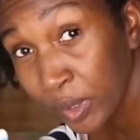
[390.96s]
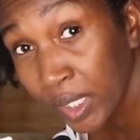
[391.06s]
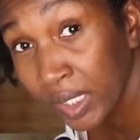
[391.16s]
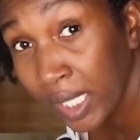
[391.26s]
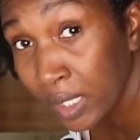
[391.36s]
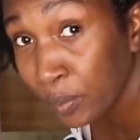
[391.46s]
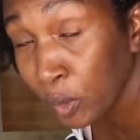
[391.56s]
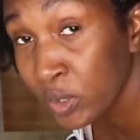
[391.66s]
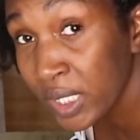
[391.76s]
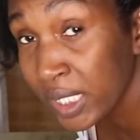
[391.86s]
put a lot of
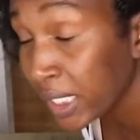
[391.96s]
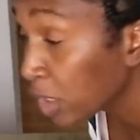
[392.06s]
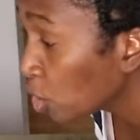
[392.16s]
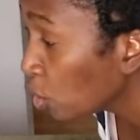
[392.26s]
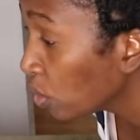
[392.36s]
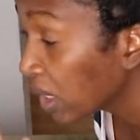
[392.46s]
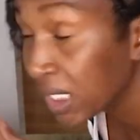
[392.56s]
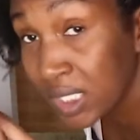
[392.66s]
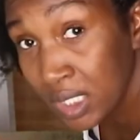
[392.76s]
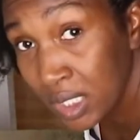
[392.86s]
protein into
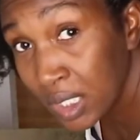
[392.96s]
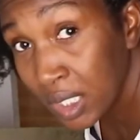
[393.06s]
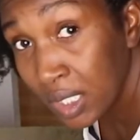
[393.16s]
this